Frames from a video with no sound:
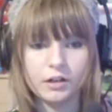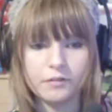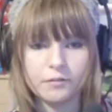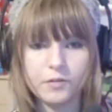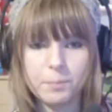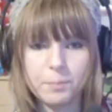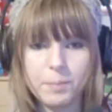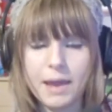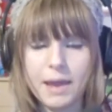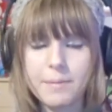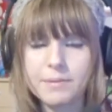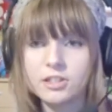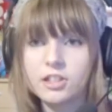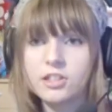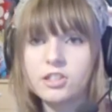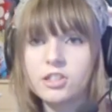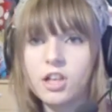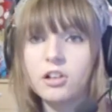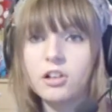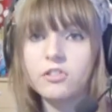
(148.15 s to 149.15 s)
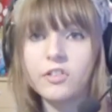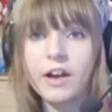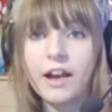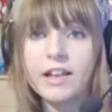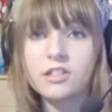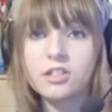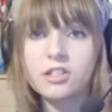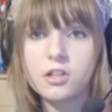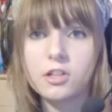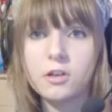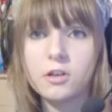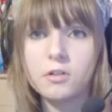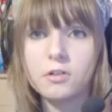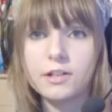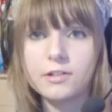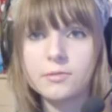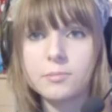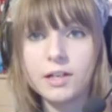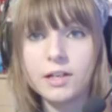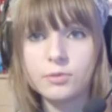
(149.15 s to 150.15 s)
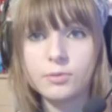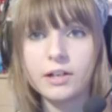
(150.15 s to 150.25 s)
the baby's gonna stop crying soon, and might as